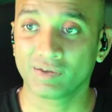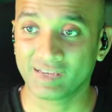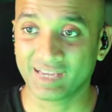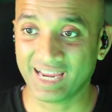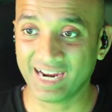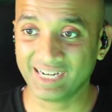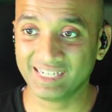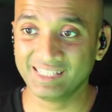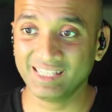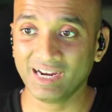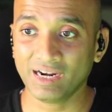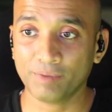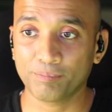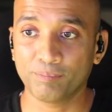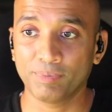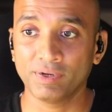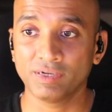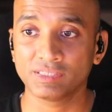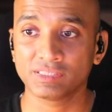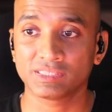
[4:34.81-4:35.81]
get
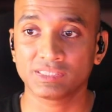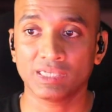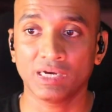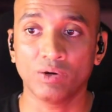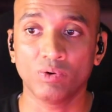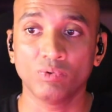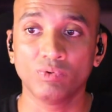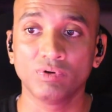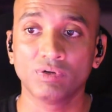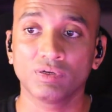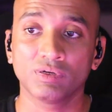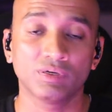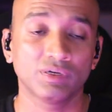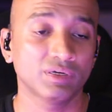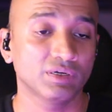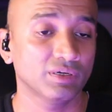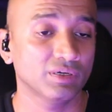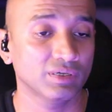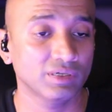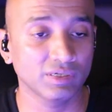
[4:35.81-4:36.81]
that pa sound,
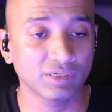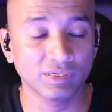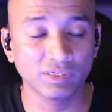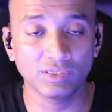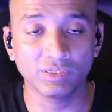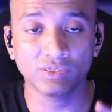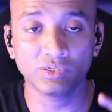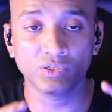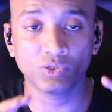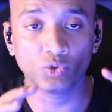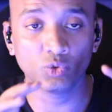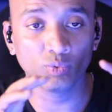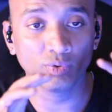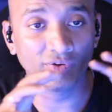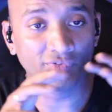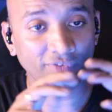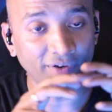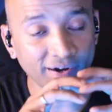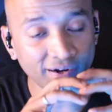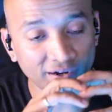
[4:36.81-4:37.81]
you
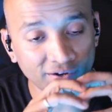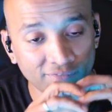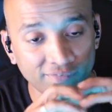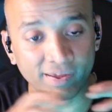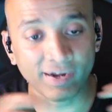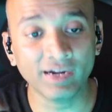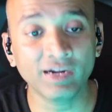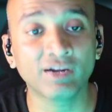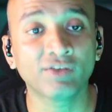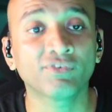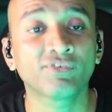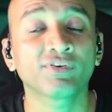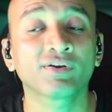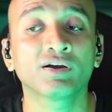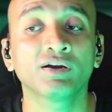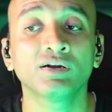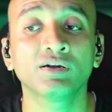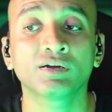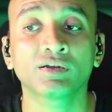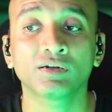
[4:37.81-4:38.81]
will find it very
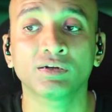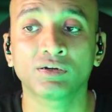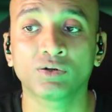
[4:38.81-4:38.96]
difficult